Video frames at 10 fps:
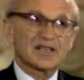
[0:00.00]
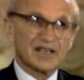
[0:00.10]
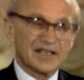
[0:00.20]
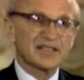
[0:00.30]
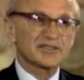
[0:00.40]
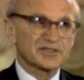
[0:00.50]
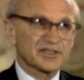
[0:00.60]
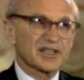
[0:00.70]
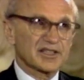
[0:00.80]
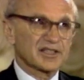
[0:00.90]
I
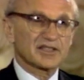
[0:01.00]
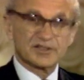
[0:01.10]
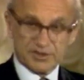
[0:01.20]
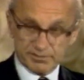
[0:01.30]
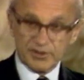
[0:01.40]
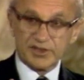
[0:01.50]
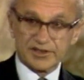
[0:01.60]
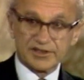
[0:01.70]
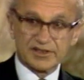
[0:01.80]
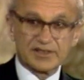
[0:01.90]
understand your point.
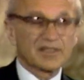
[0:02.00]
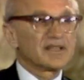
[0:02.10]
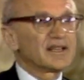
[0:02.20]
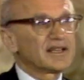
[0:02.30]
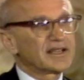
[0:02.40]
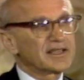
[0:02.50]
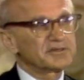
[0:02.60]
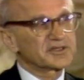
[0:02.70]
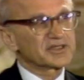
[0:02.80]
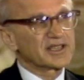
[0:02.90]
And I
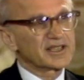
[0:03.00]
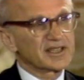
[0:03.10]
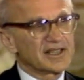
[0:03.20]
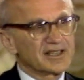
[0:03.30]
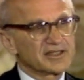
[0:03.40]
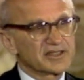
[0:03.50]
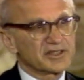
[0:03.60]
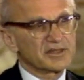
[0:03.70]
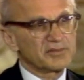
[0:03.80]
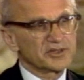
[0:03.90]
would say that, I, uh, that
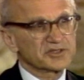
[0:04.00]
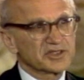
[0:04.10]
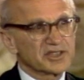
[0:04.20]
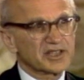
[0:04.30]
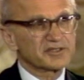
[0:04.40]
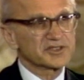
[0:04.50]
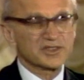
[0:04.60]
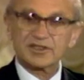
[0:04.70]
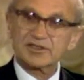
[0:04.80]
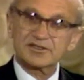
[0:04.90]
the most
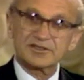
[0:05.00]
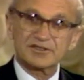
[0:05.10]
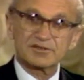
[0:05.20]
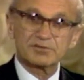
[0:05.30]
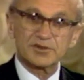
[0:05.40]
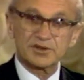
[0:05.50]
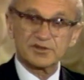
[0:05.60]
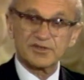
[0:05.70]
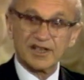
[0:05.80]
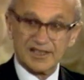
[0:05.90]
encouraging
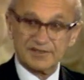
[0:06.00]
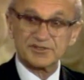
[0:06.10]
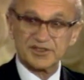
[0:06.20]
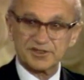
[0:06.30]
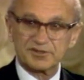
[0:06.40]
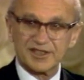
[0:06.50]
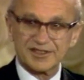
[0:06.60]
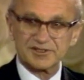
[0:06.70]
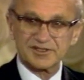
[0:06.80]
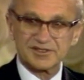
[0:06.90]
move I've seen
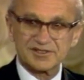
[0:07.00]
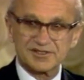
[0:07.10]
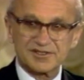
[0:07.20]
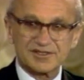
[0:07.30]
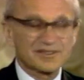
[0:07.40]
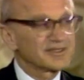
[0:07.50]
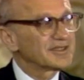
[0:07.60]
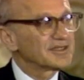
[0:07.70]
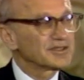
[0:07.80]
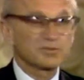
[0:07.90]
around
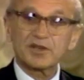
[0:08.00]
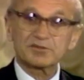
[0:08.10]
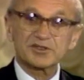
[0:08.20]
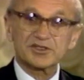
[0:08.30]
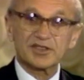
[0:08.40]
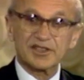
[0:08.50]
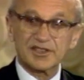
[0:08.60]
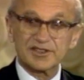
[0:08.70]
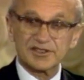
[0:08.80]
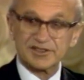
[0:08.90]
is one which started
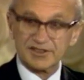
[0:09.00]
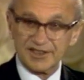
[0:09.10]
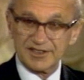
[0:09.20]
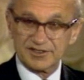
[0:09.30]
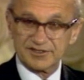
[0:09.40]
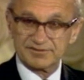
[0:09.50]
in this state.